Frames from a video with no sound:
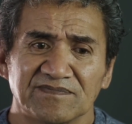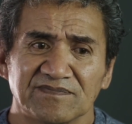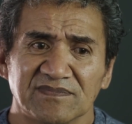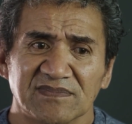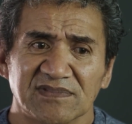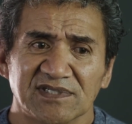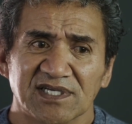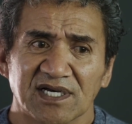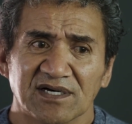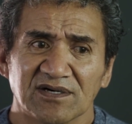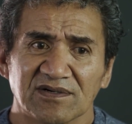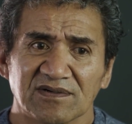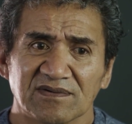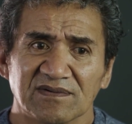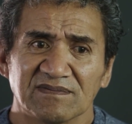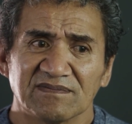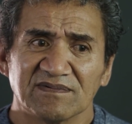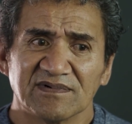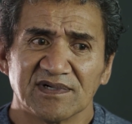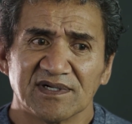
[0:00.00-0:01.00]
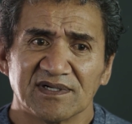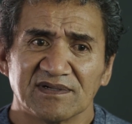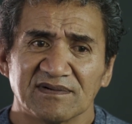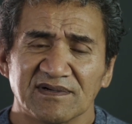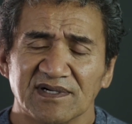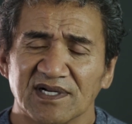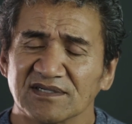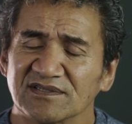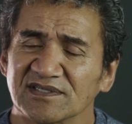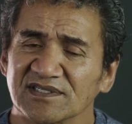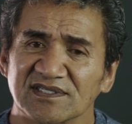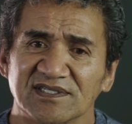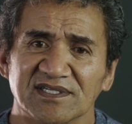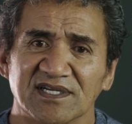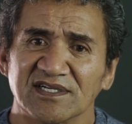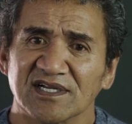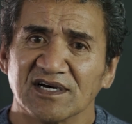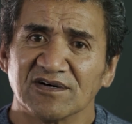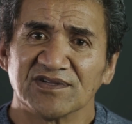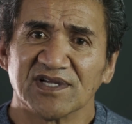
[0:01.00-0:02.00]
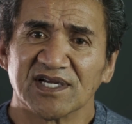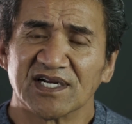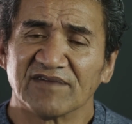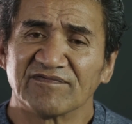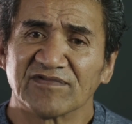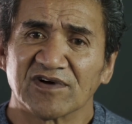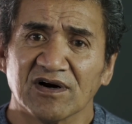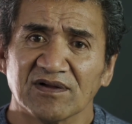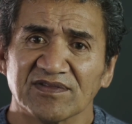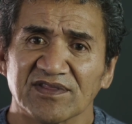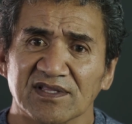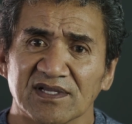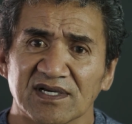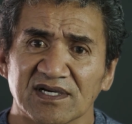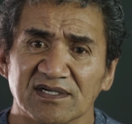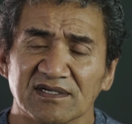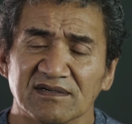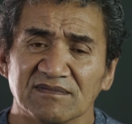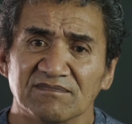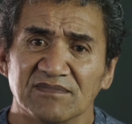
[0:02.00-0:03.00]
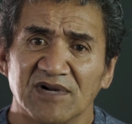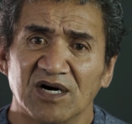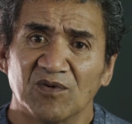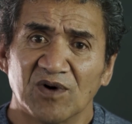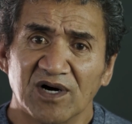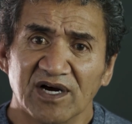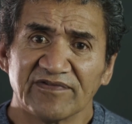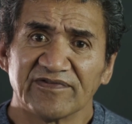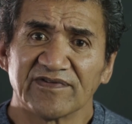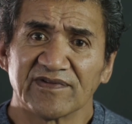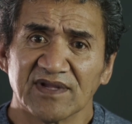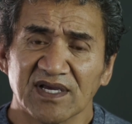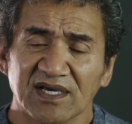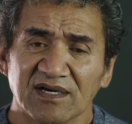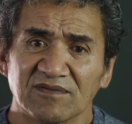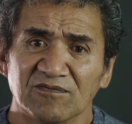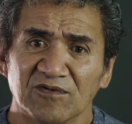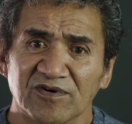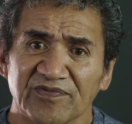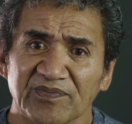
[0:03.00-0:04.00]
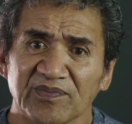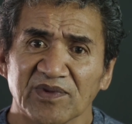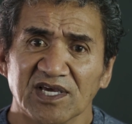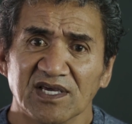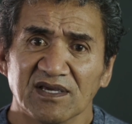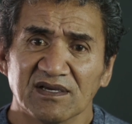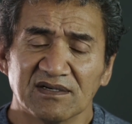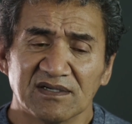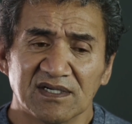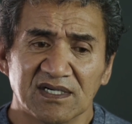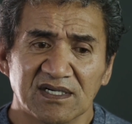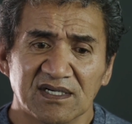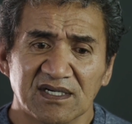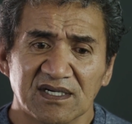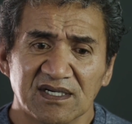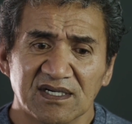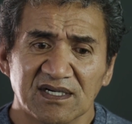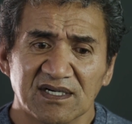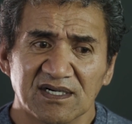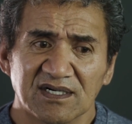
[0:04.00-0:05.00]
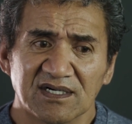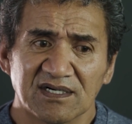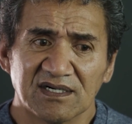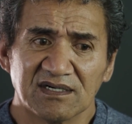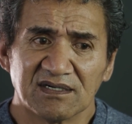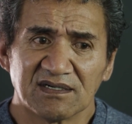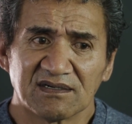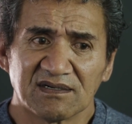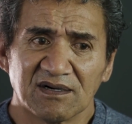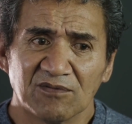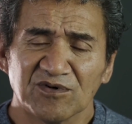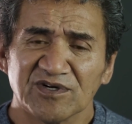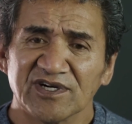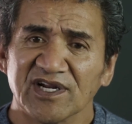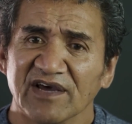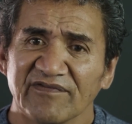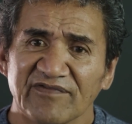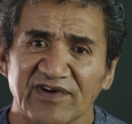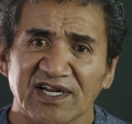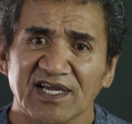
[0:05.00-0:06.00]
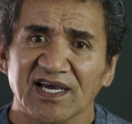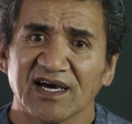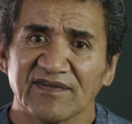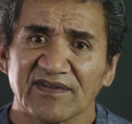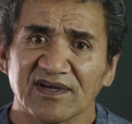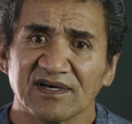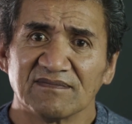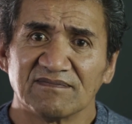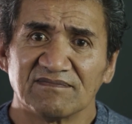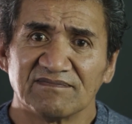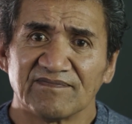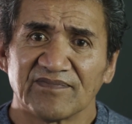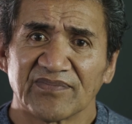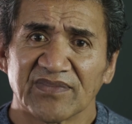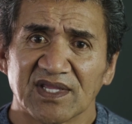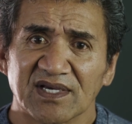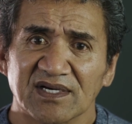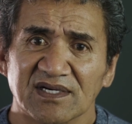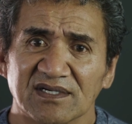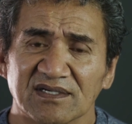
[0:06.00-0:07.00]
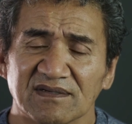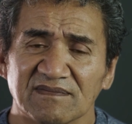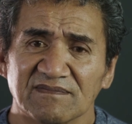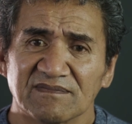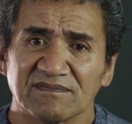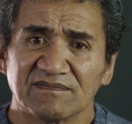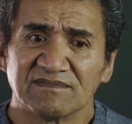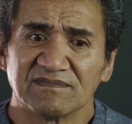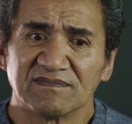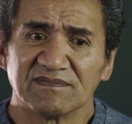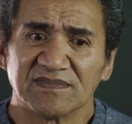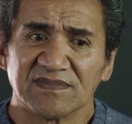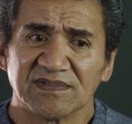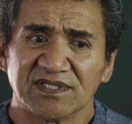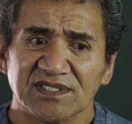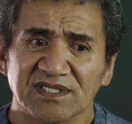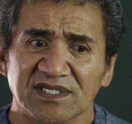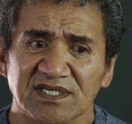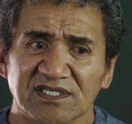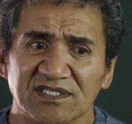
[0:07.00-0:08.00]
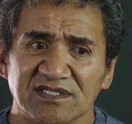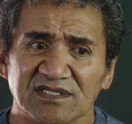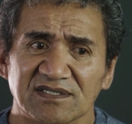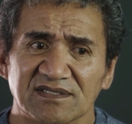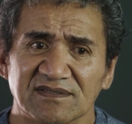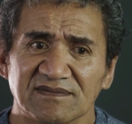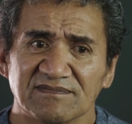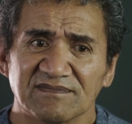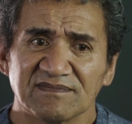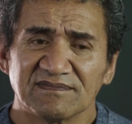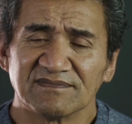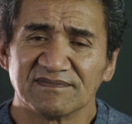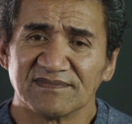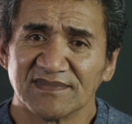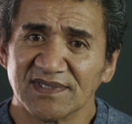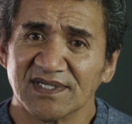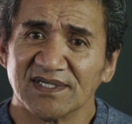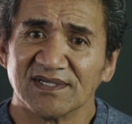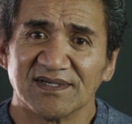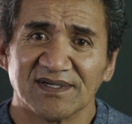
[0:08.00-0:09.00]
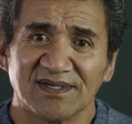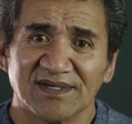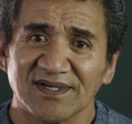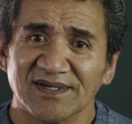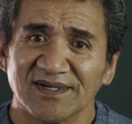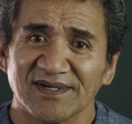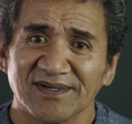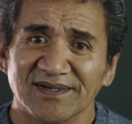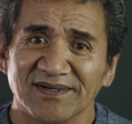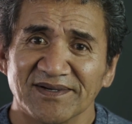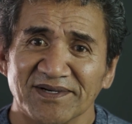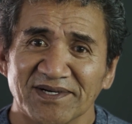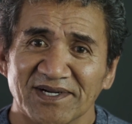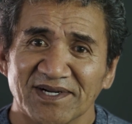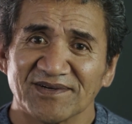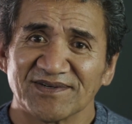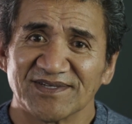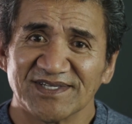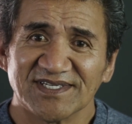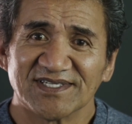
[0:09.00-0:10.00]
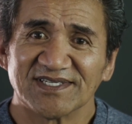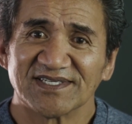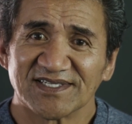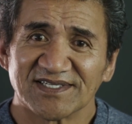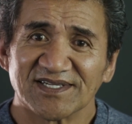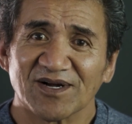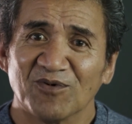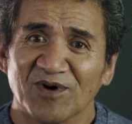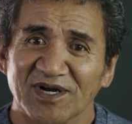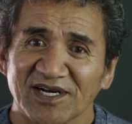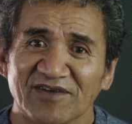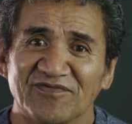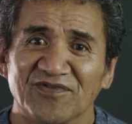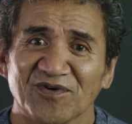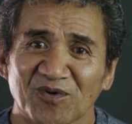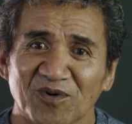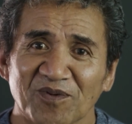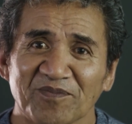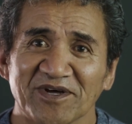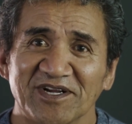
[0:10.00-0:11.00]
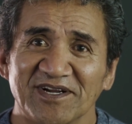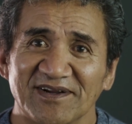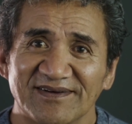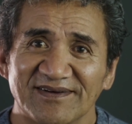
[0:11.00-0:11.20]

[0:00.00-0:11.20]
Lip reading: So, just to know that I've got my wife there with me, I wouldn't have any other. She's just a wonderful woman.